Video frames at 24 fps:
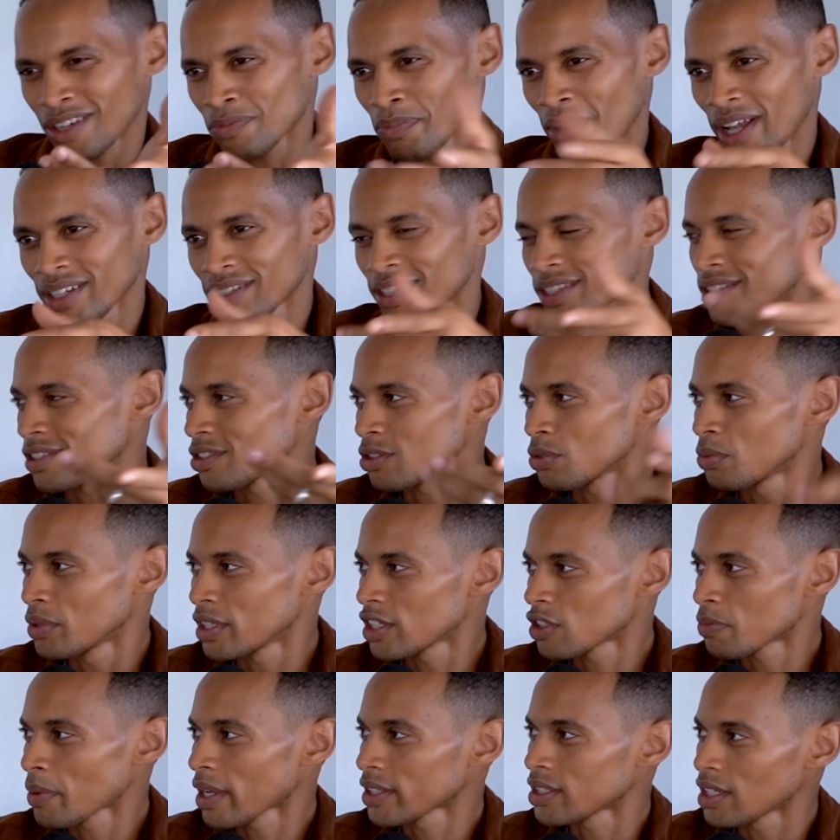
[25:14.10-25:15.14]
politicians you wouldn't
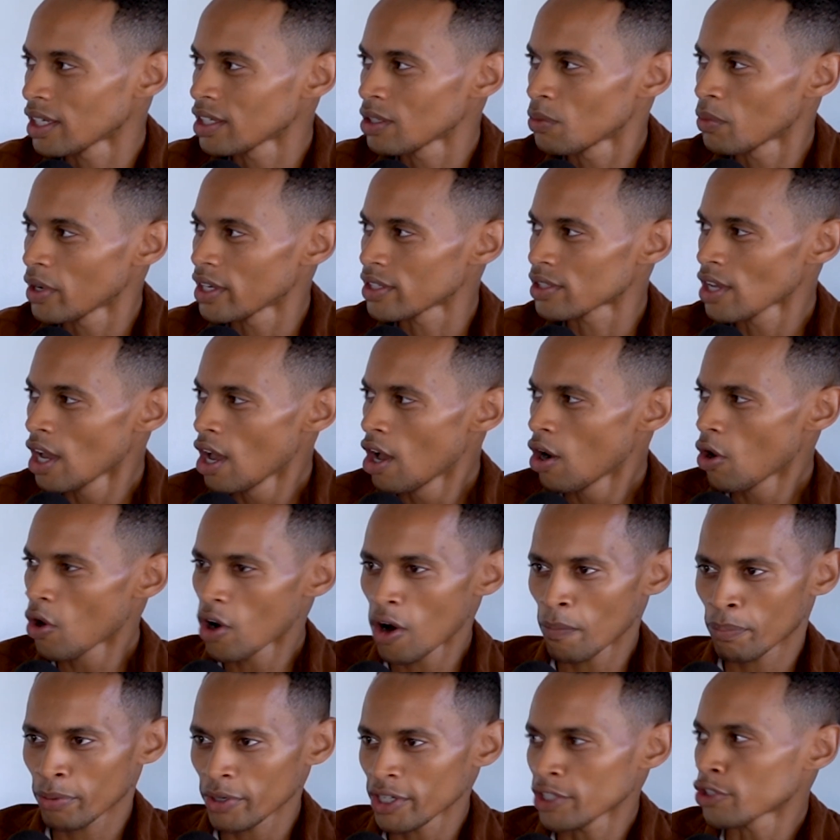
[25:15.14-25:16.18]
expect it anyways, or a
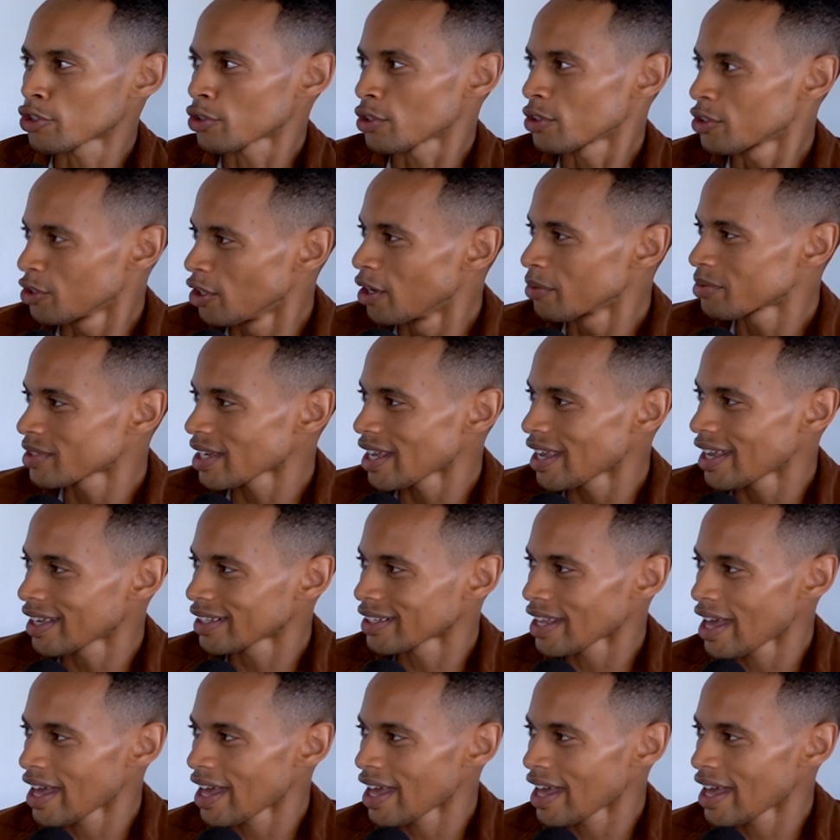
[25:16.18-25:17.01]
preacher, what I'm saying?